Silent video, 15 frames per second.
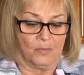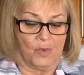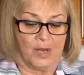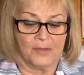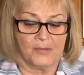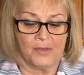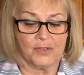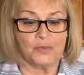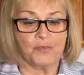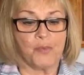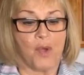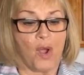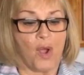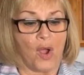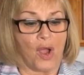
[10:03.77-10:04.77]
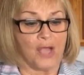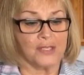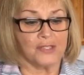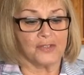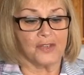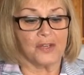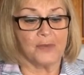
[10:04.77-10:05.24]
one of those
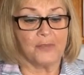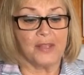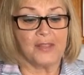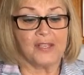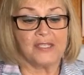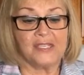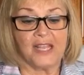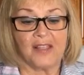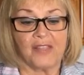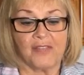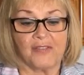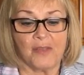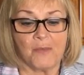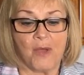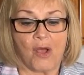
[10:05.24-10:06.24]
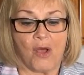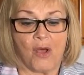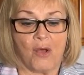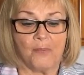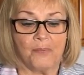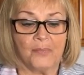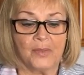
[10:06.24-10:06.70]
paws could have been the death of them
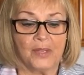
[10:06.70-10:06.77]
all.